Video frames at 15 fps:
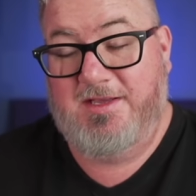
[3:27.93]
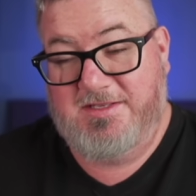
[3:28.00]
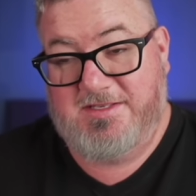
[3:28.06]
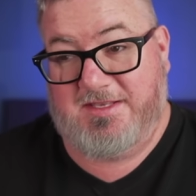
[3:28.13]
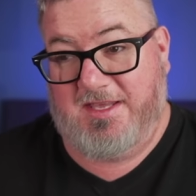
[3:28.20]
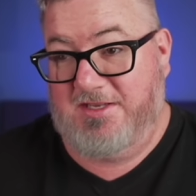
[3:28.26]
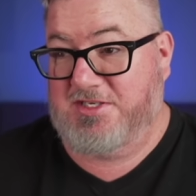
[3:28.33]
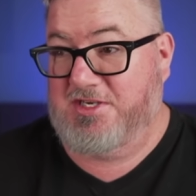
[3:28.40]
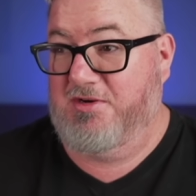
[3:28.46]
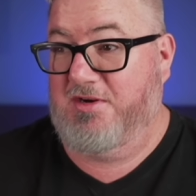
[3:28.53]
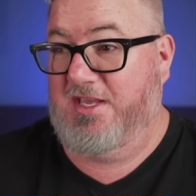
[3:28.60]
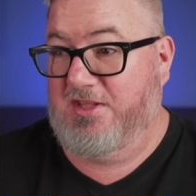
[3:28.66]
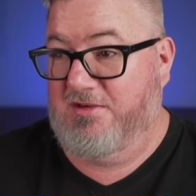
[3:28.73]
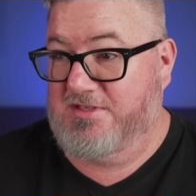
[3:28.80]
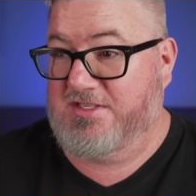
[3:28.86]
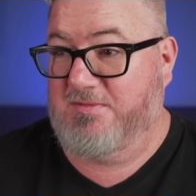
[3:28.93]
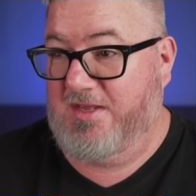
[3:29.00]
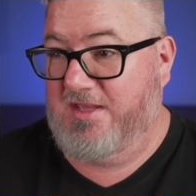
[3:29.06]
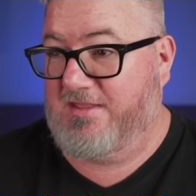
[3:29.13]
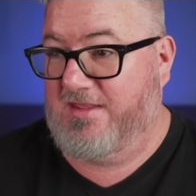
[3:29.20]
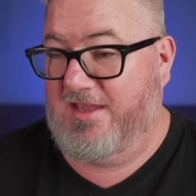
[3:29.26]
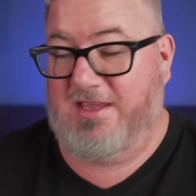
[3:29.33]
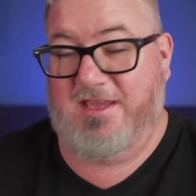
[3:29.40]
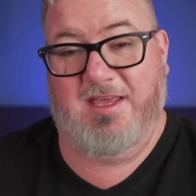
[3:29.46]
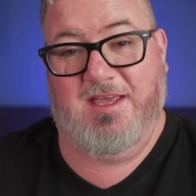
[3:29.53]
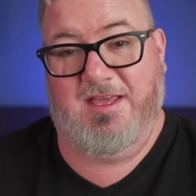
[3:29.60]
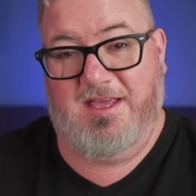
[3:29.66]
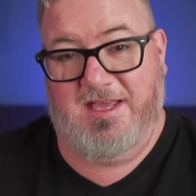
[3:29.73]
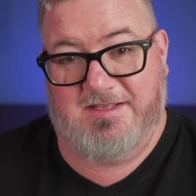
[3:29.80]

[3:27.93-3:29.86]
Skeet shooting used to be a thing.